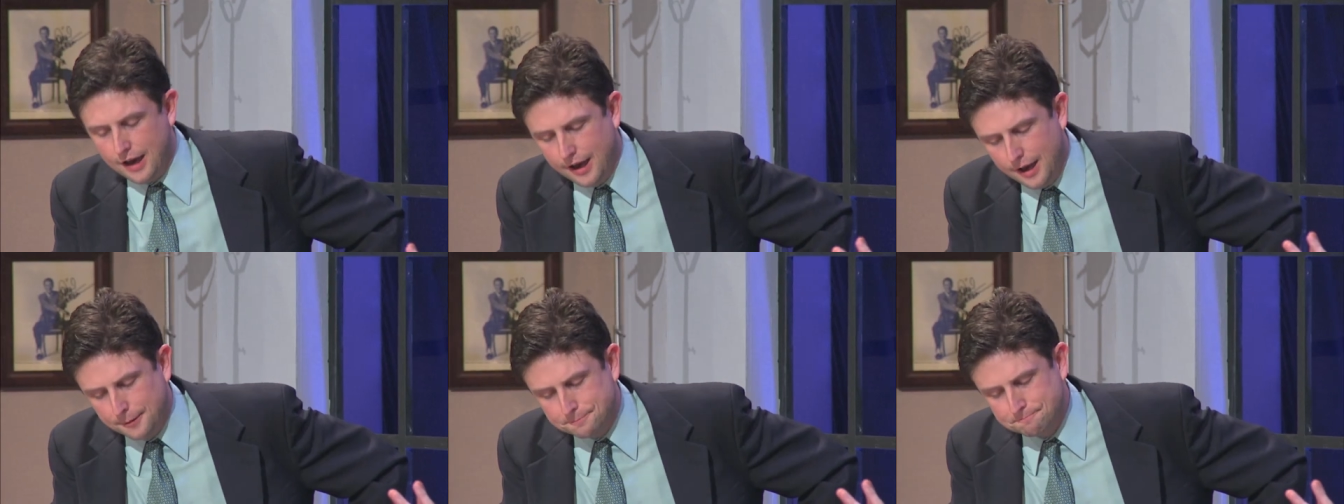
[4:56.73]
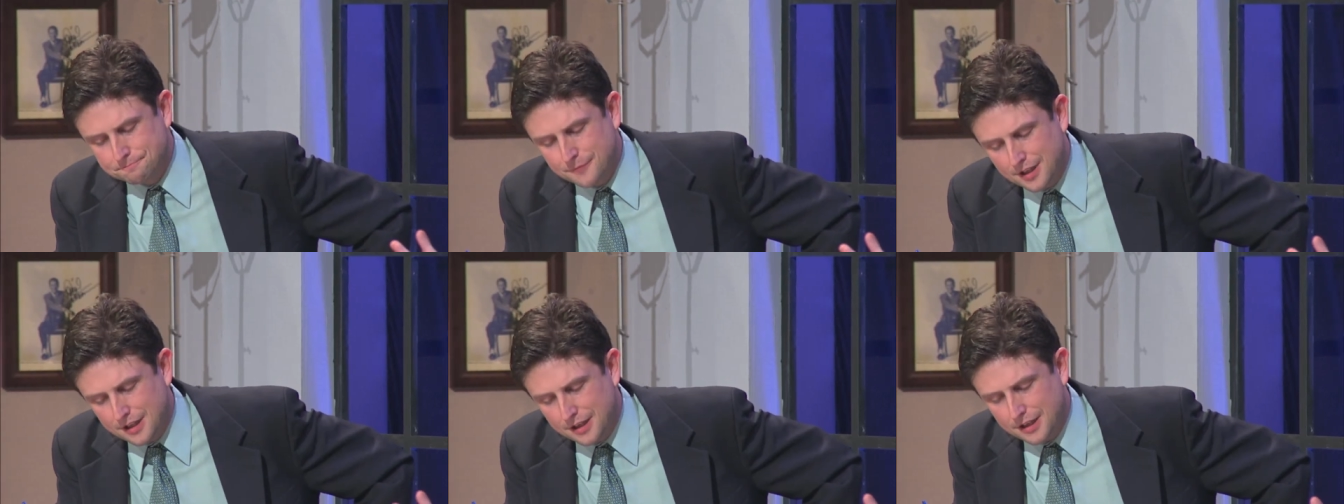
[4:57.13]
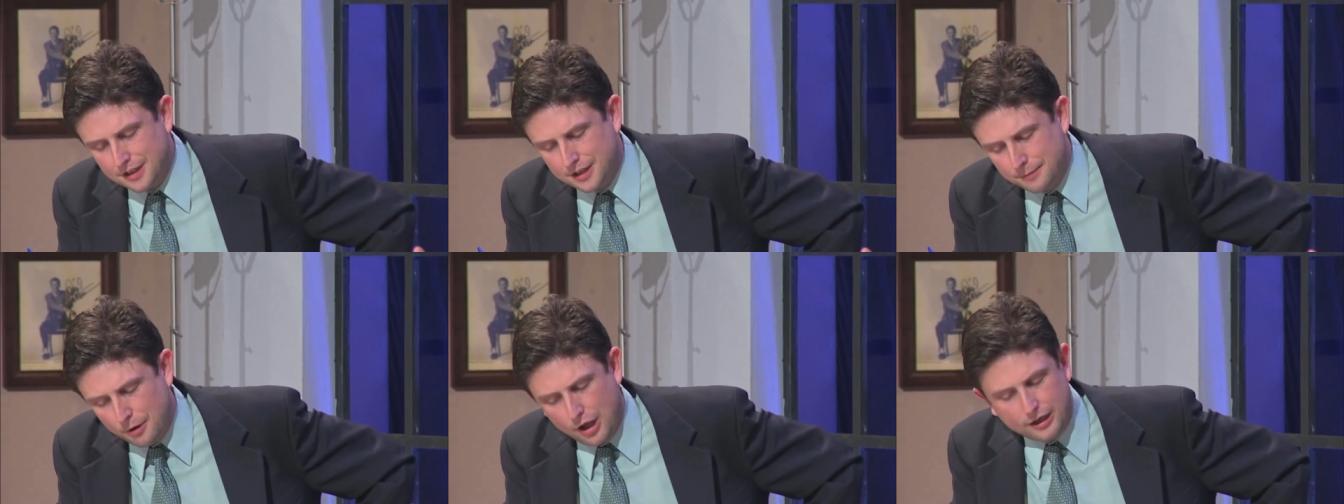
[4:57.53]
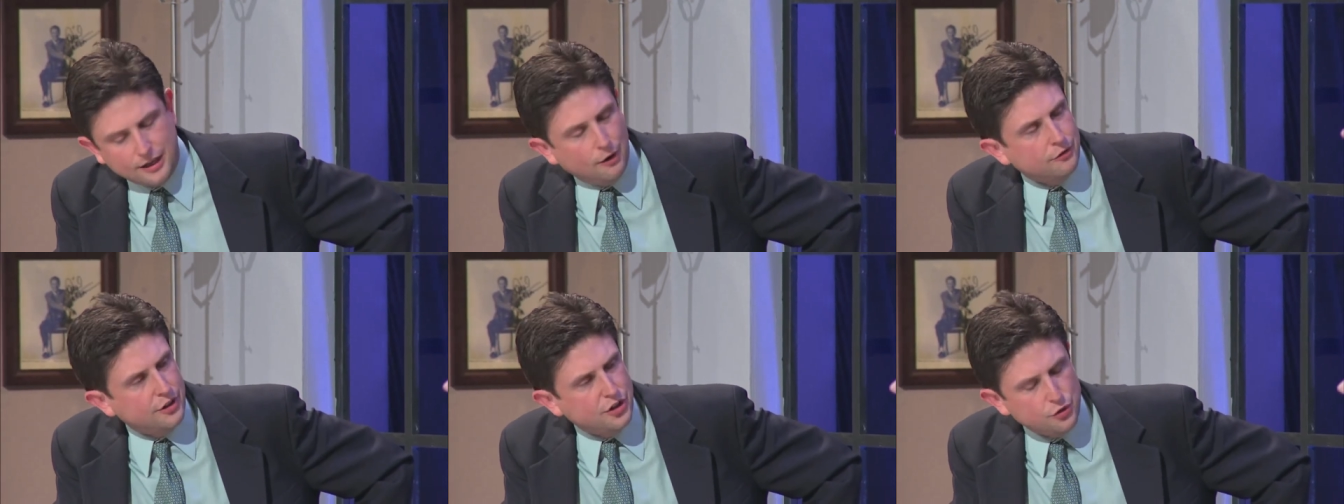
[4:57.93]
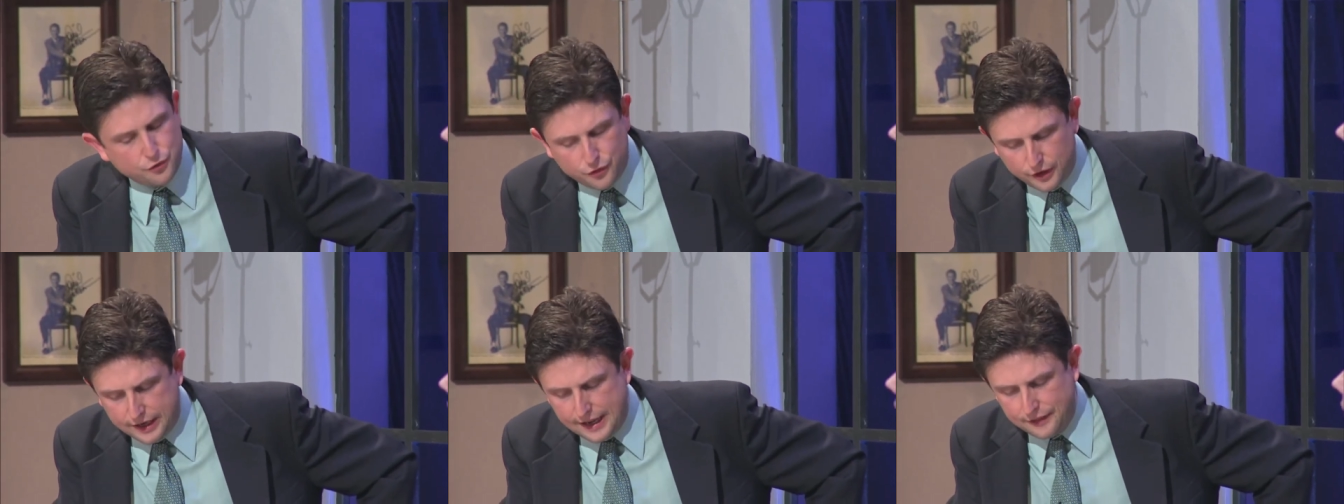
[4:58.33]
um, come on, Count. Did
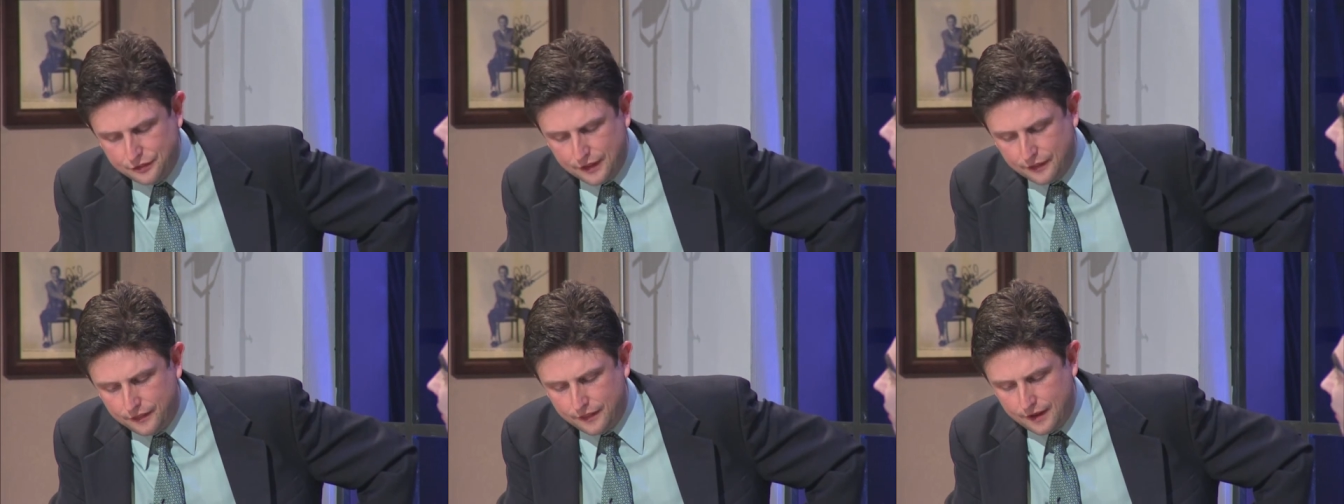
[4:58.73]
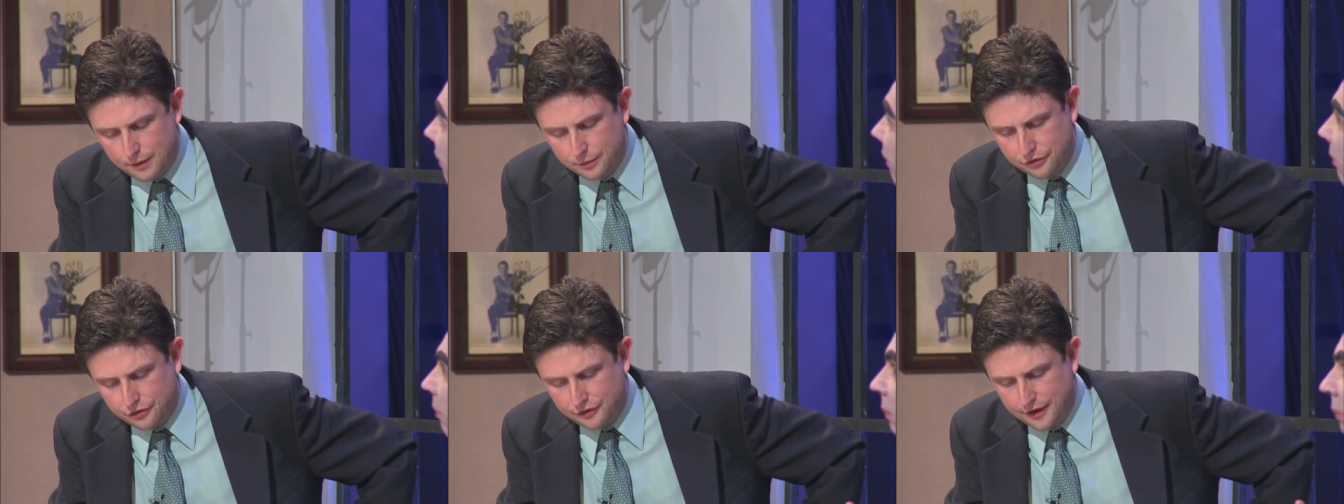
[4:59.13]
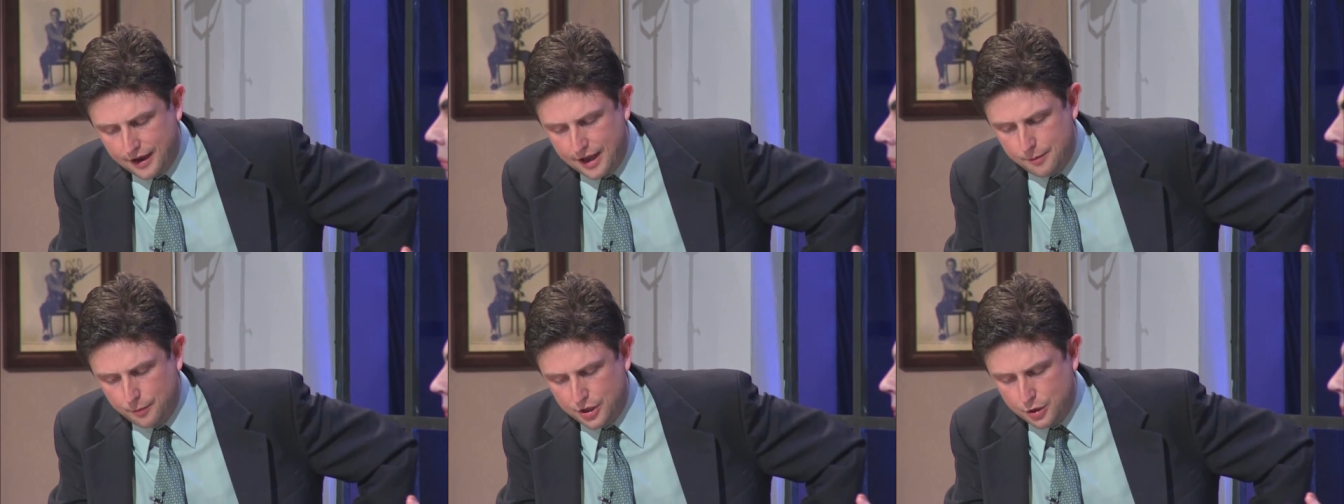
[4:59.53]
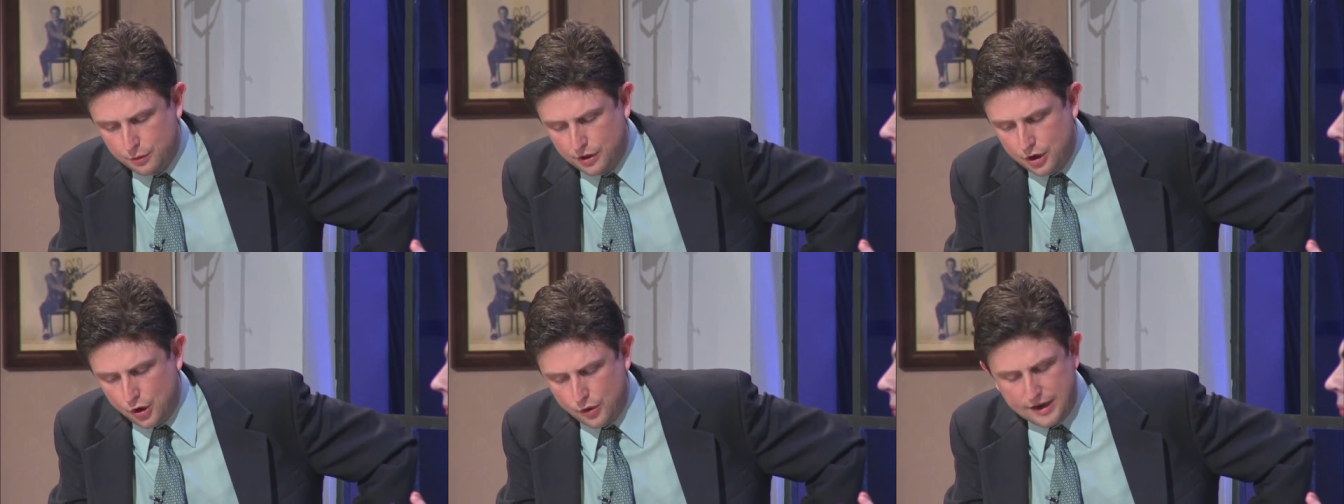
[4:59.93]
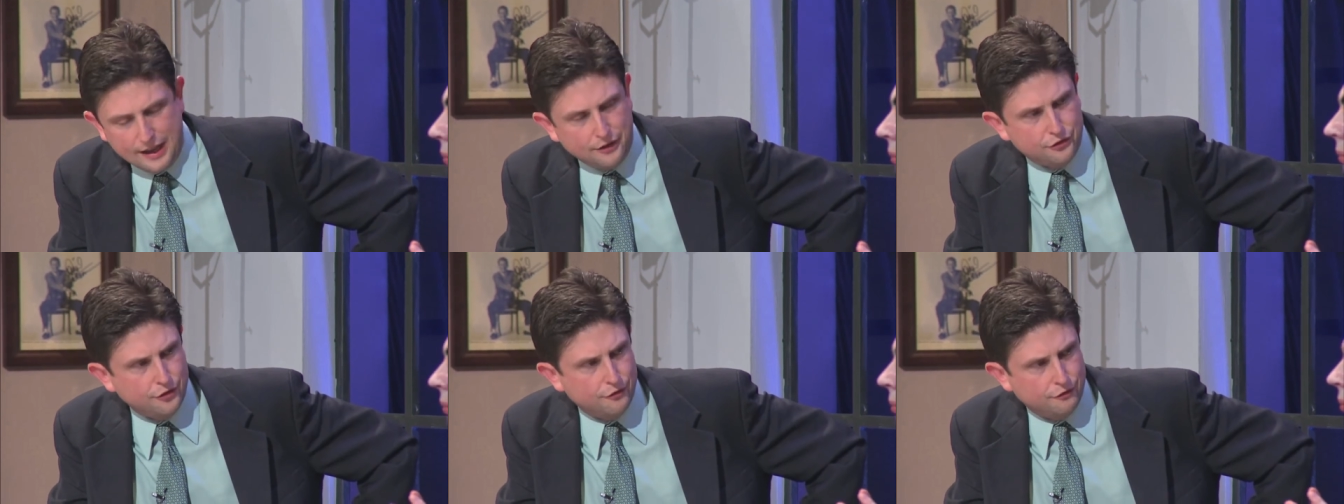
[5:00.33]
you forget that there was a time when you were known
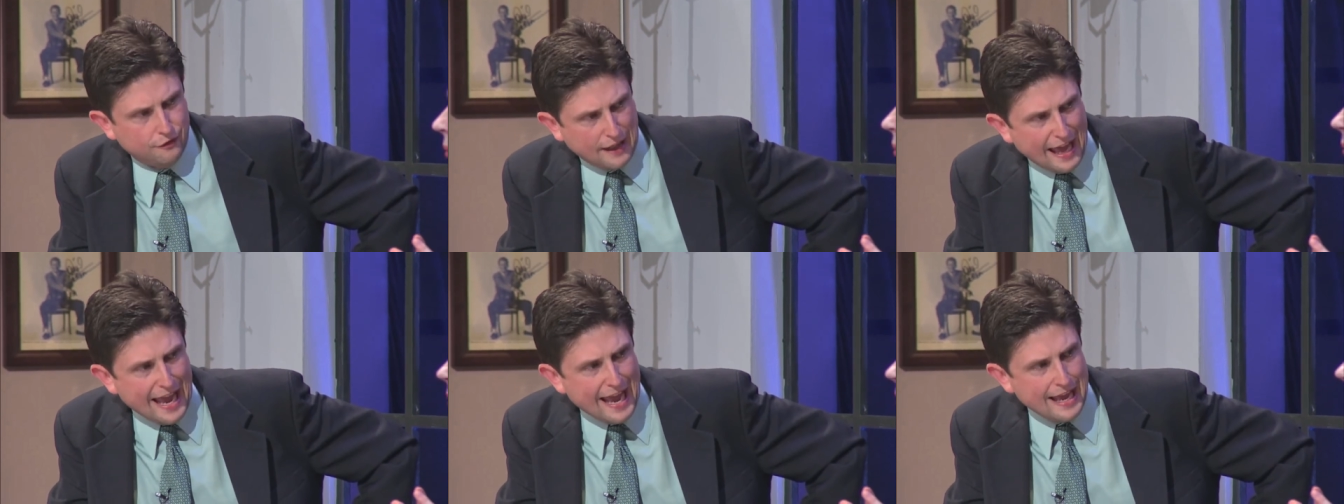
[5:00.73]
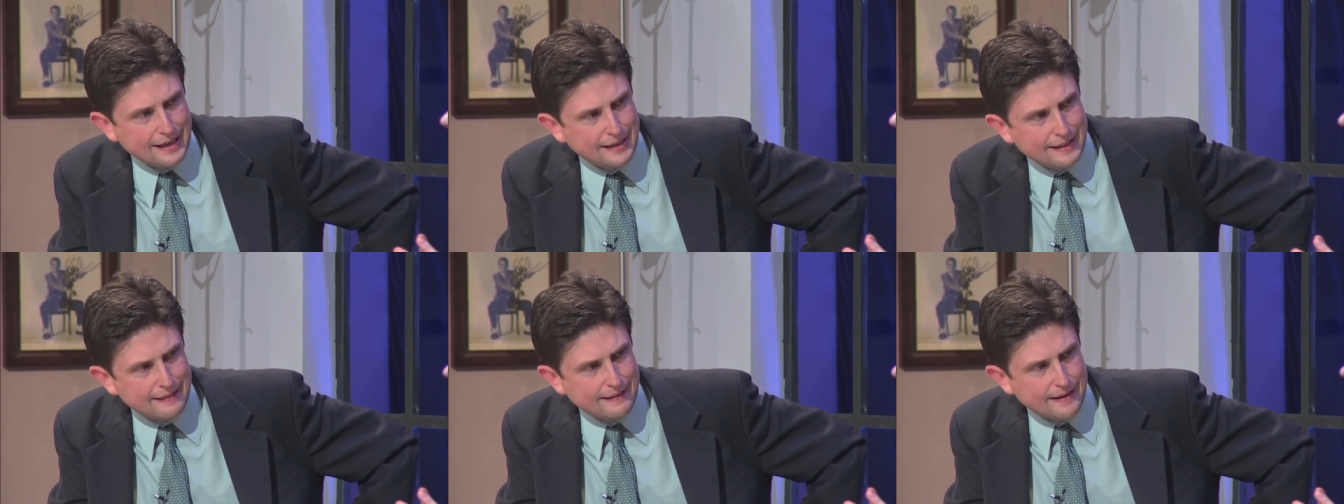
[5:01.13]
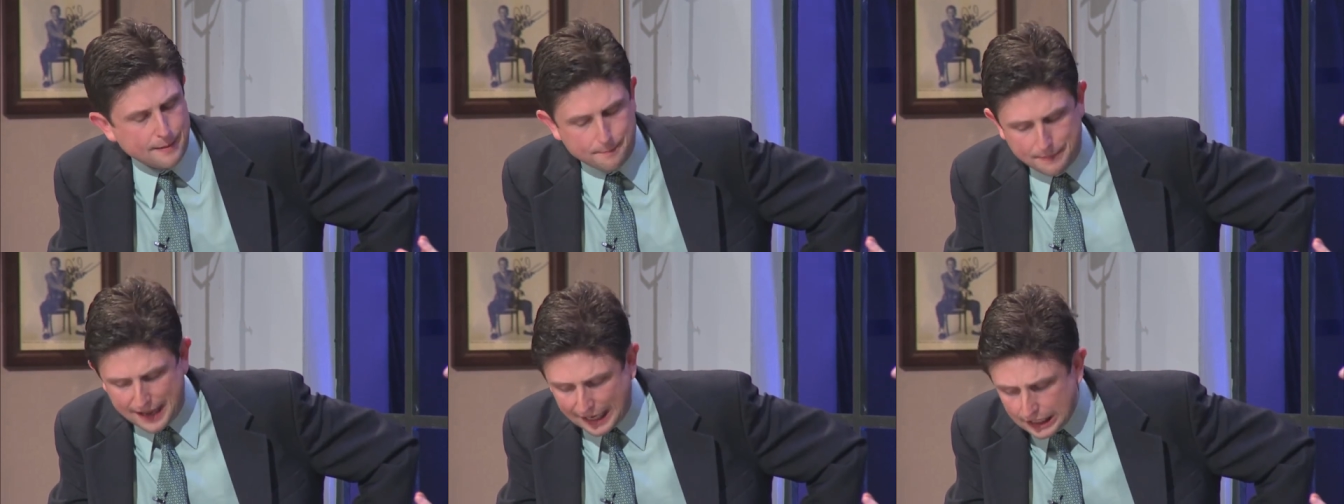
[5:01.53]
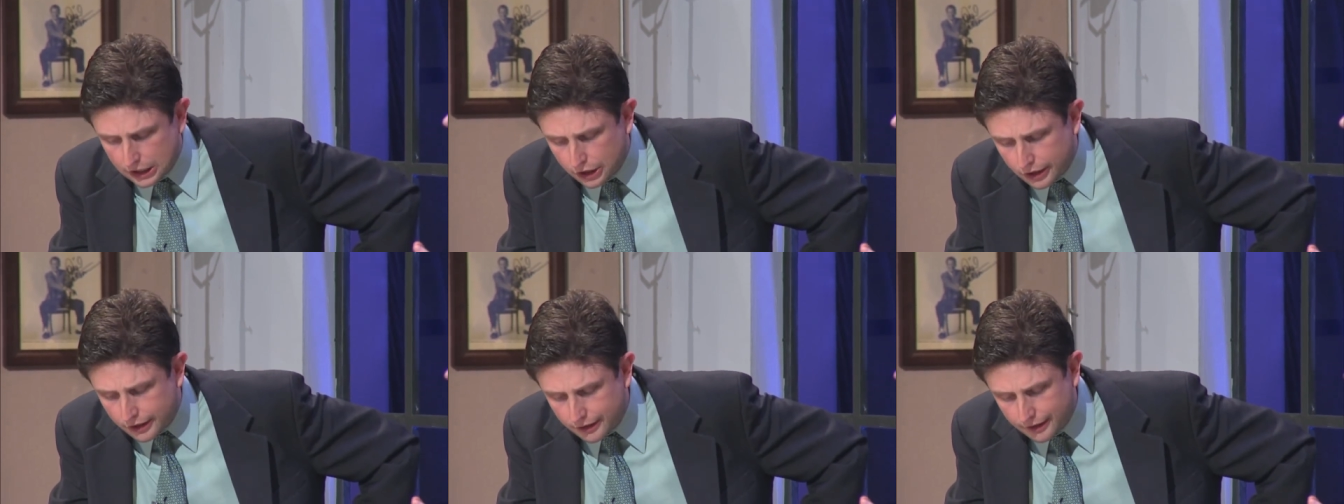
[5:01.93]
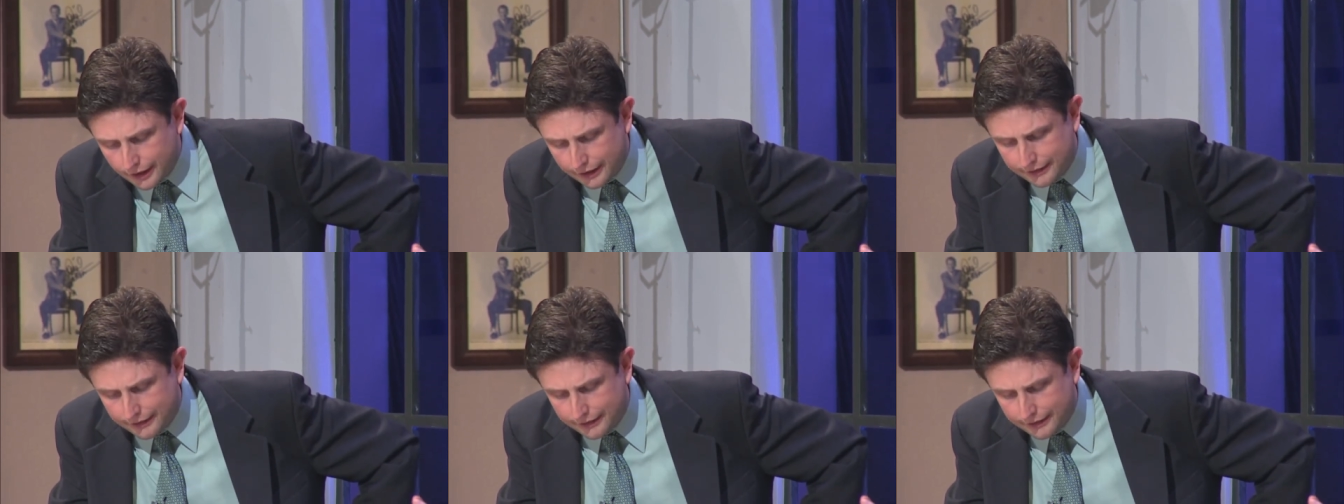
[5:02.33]
as Vlad the Impaler?